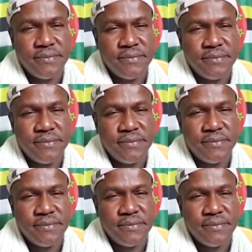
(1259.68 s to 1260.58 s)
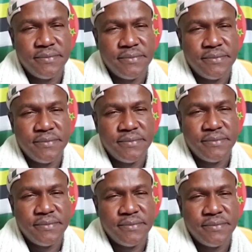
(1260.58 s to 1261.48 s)

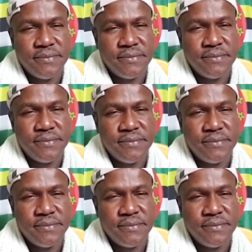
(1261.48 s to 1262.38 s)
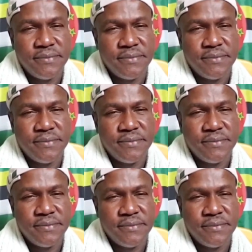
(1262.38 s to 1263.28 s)

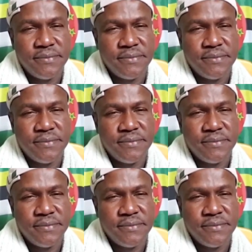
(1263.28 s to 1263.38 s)
No words are spoken by the person on screen.